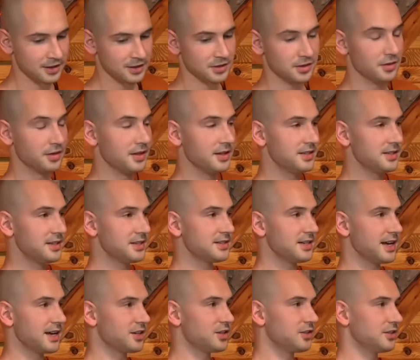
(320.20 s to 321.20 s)
So this is
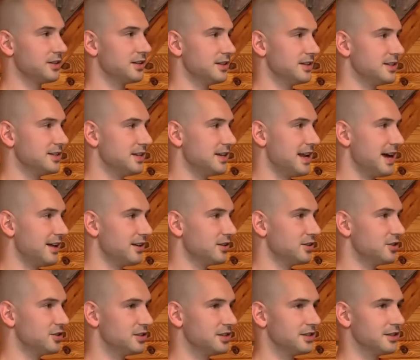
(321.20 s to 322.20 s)
actually this
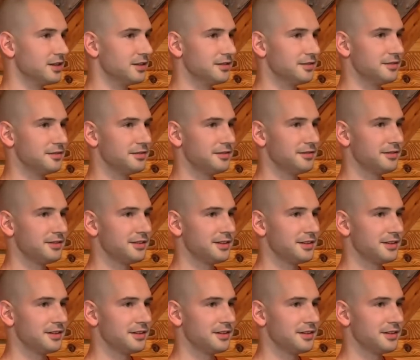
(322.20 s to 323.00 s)
analogy of